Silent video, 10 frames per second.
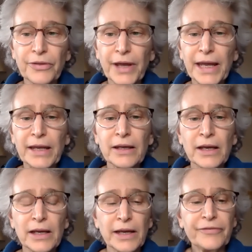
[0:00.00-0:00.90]

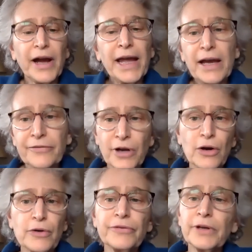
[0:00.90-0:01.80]
If I have
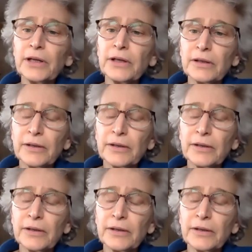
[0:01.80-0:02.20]
COVID,